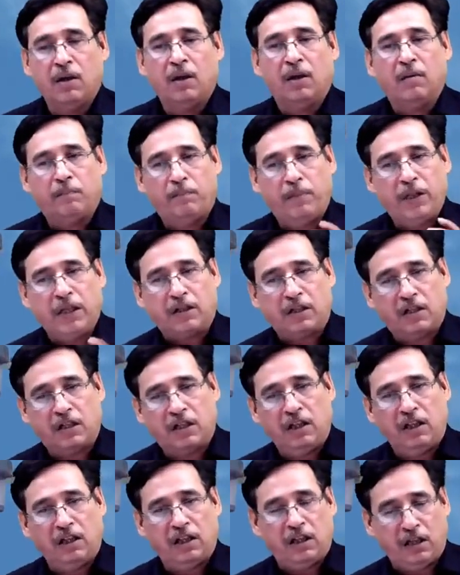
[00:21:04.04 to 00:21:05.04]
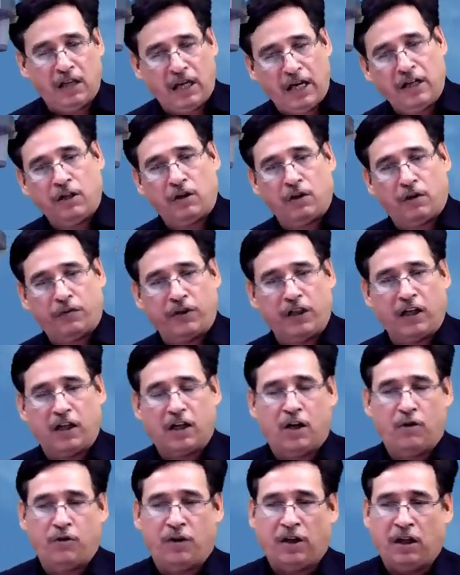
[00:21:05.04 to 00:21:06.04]
but till the end of the
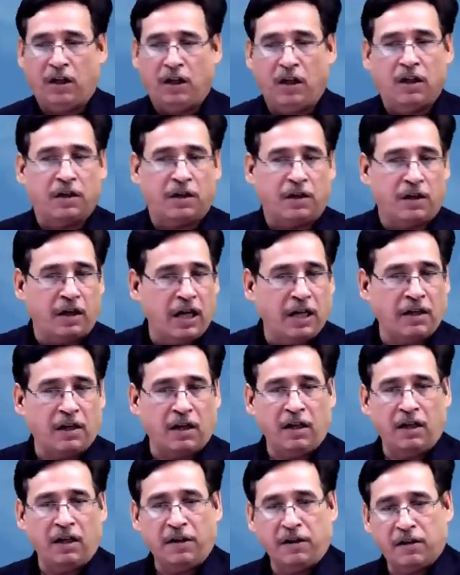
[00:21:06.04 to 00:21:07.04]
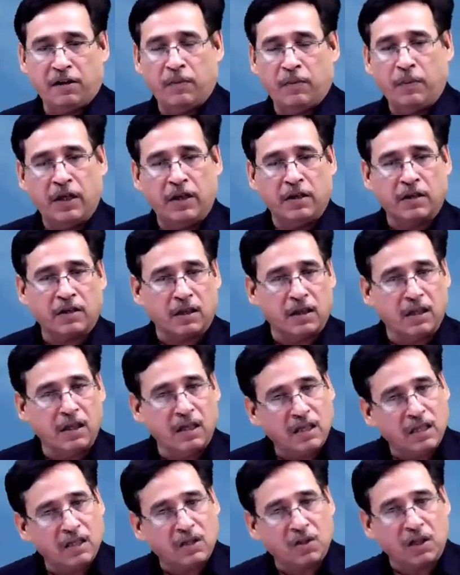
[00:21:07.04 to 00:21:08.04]
accounting year, that income is
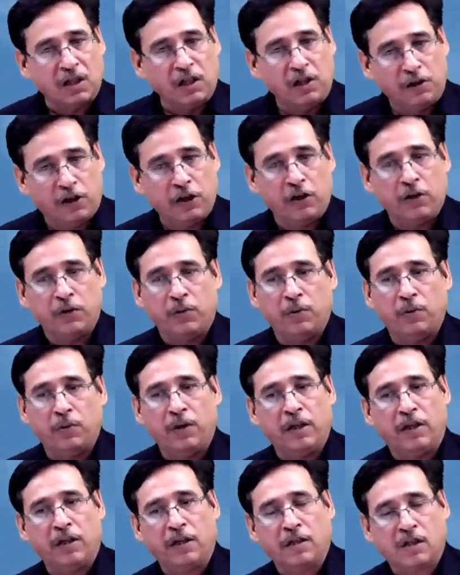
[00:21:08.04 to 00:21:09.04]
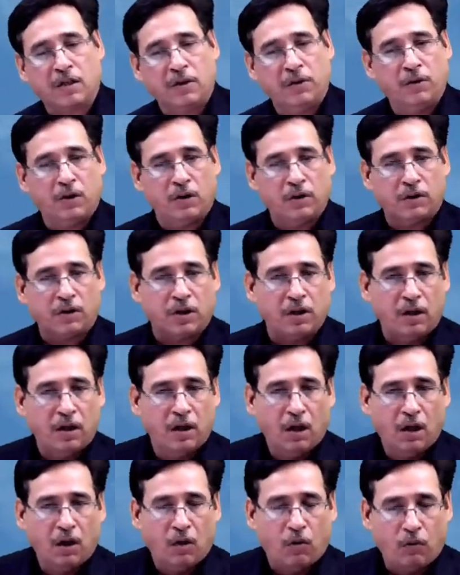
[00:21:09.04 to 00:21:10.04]
still due. It is not
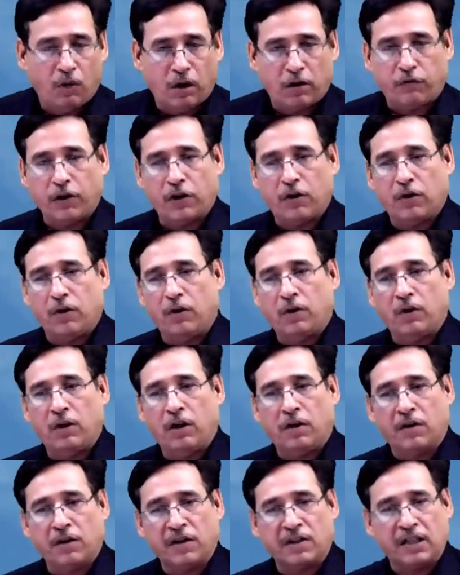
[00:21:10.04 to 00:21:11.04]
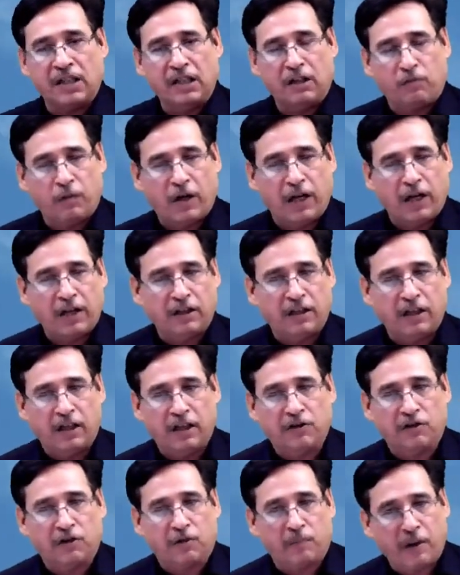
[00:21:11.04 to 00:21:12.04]
what we call receipt by the
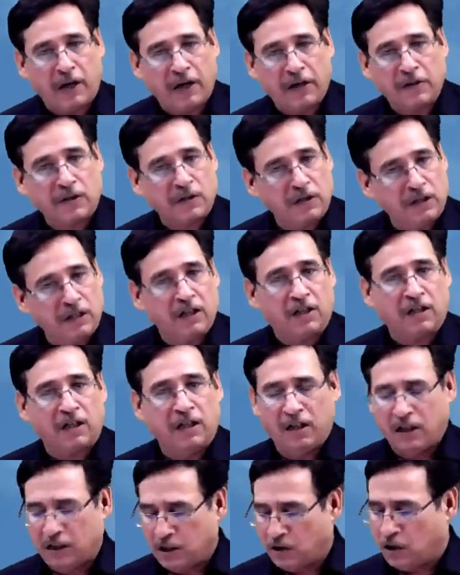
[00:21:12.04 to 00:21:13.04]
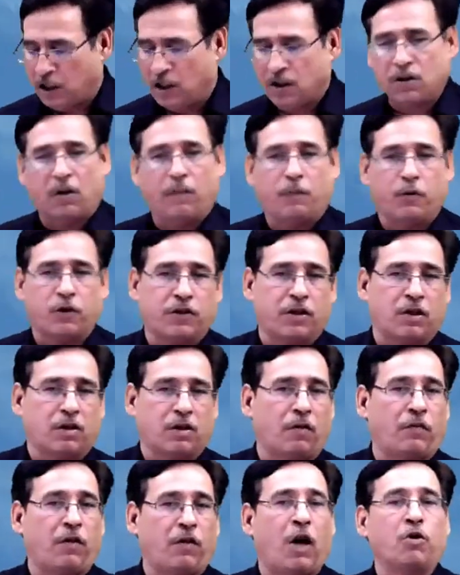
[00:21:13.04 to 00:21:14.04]
enterprise yet. It is just opposite
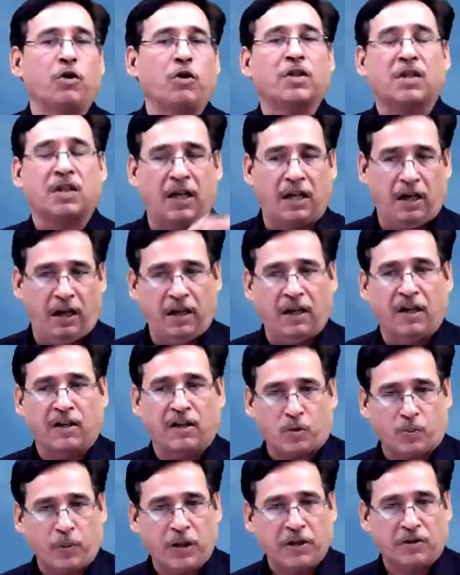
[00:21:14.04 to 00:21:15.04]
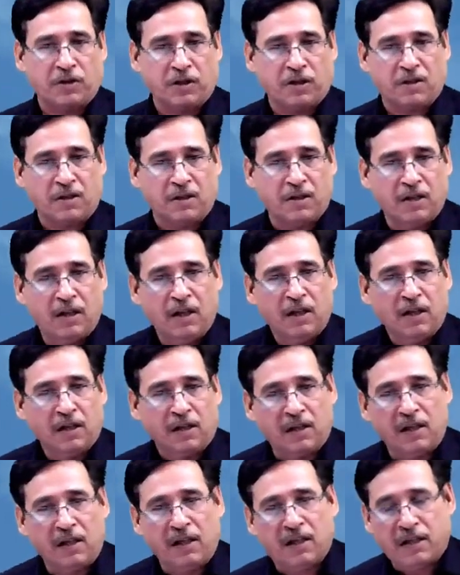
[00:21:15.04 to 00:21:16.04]
of outstanding expenses,
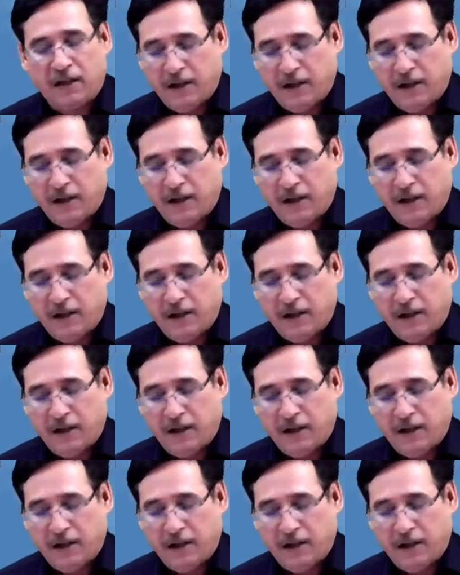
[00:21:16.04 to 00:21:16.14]
correct?